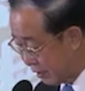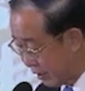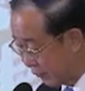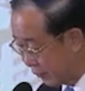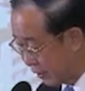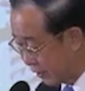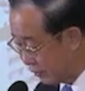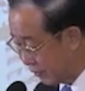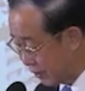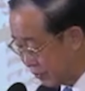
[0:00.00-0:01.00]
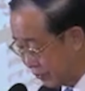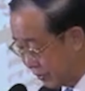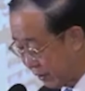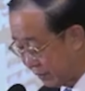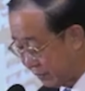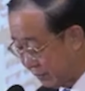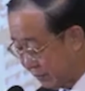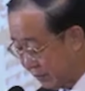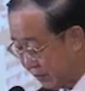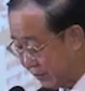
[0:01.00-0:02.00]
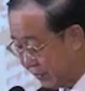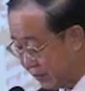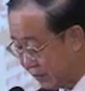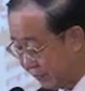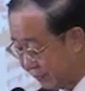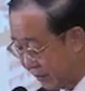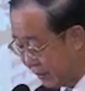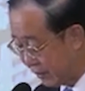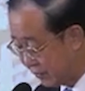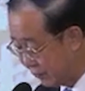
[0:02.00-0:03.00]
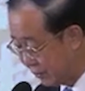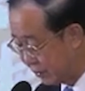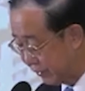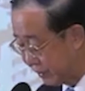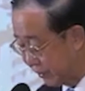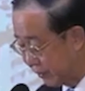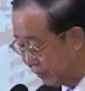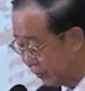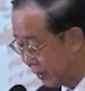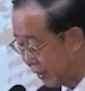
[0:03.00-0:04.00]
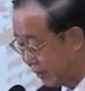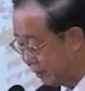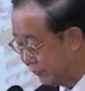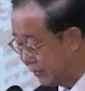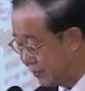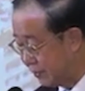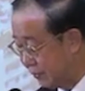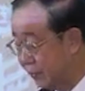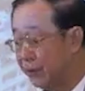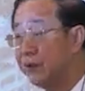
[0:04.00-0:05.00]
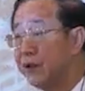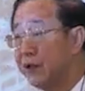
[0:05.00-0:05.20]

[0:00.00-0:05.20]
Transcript: I would like to assure that the Ministry of Finance would strictly comply the fiscal